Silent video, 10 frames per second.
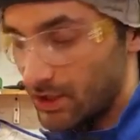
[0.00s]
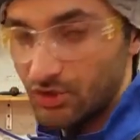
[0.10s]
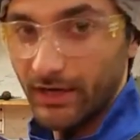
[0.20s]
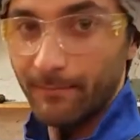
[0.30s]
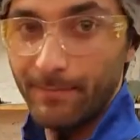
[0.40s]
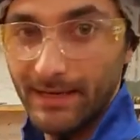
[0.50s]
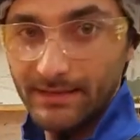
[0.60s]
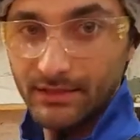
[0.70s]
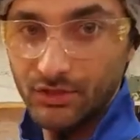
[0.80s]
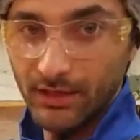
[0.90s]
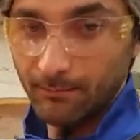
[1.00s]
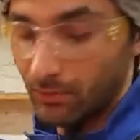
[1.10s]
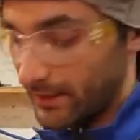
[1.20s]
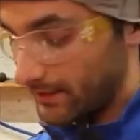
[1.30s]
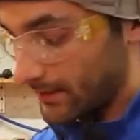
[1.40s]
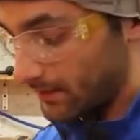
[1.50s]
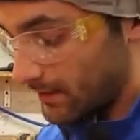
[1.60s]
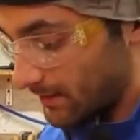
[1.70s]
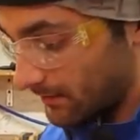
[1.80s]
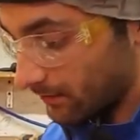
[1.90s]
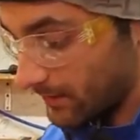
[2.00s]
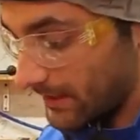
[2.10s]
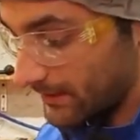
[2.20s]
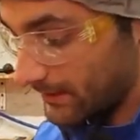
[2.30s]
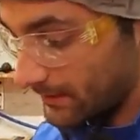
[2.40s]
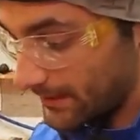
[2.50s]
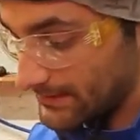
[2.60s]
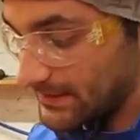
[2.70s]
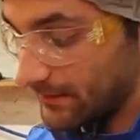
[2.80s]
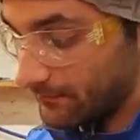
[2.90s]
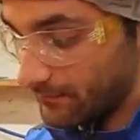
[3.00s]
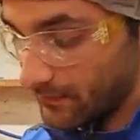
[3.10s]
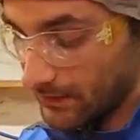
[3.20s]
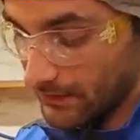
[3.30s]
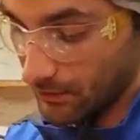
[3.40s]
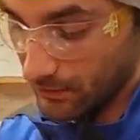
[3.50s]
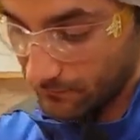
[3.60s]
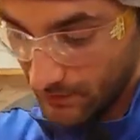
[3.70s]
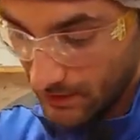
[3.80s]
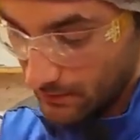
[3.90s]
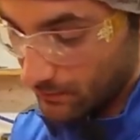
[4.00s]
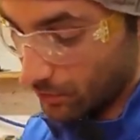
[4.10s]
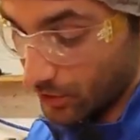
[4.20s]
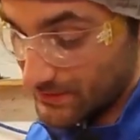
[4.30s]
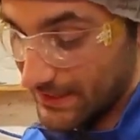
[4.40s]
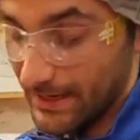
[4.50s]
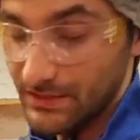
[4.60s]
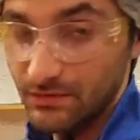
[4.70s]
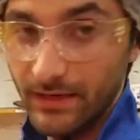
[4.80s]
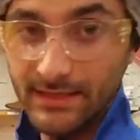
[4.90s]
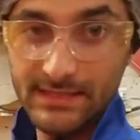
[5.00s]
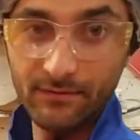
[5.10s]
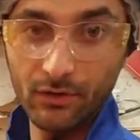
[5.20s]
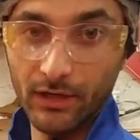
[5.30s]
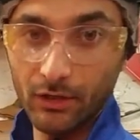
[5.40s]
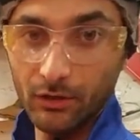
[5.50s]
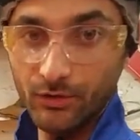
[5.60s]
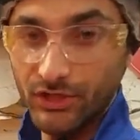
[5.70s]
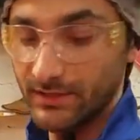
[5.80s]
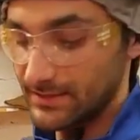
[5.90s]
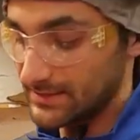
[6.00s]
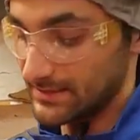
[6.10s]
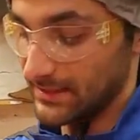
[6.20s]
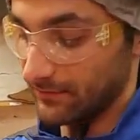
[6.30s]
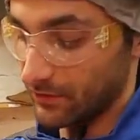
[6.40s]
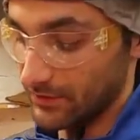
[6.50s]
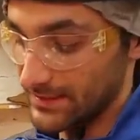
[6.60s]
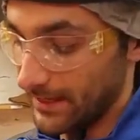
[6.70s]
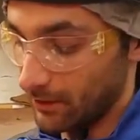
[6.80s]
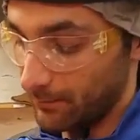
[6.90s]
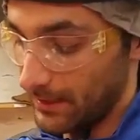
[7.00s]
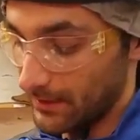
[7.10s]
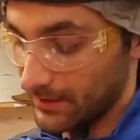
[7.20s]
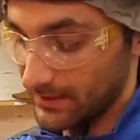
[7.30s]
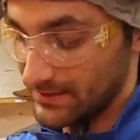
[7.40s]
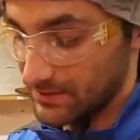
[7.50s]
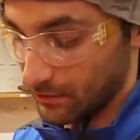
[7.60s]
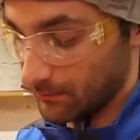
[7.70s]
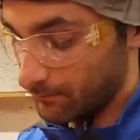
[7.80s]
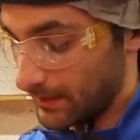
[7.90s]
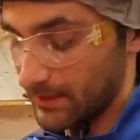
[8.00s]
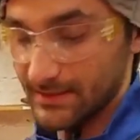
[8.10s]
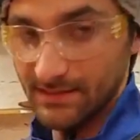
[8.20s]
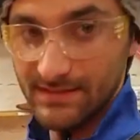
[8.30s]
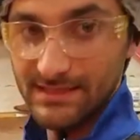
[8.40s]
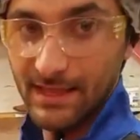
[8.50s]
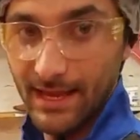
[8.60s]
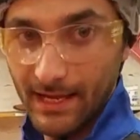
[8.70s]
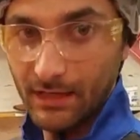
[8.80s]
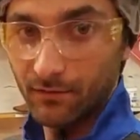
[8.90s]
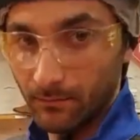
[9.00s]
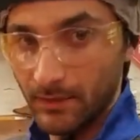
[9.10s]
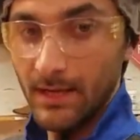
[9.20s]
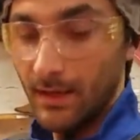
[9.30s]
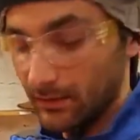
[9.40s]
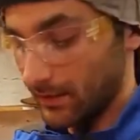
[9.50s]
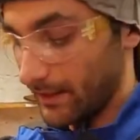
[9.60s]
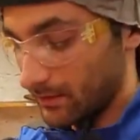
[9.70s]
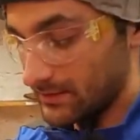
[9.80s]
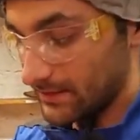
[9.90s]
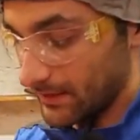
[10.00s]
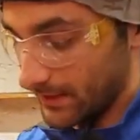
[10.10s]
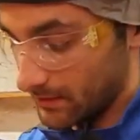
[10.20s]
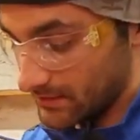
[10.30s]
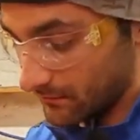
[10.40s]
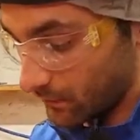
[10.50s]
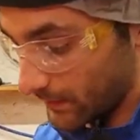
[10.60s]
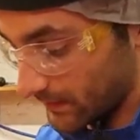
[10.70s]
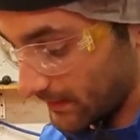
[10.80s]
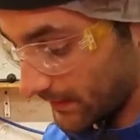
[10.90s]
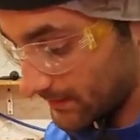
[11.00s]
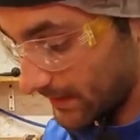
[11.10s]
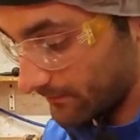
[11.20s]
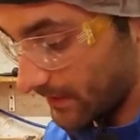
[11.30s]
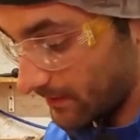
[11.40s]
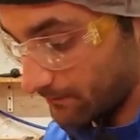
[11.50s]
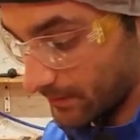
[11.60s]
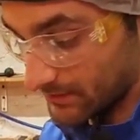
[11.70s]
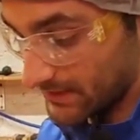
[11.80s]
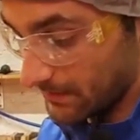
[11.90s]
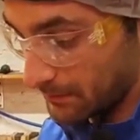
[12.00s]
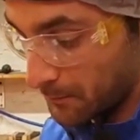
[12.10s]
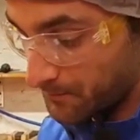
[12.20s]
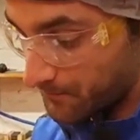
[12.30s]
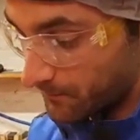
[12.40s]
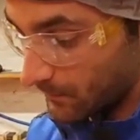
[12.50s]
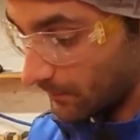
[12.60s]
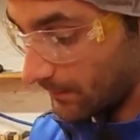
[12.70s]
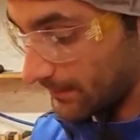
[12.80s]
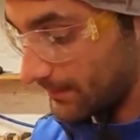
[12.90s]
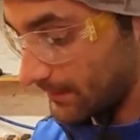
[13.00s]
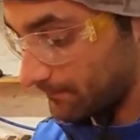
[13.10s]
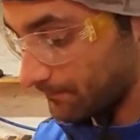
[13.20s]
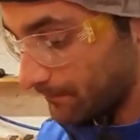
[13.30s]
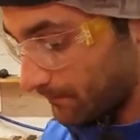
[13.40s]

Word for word: try to bend it, try to break it, they'll cut it and see if, you know, if they're using x-ray to see if there are inclusions, to see if there's air pockets or pockets of slag from layers and layers of welding that have gotten built up. Um,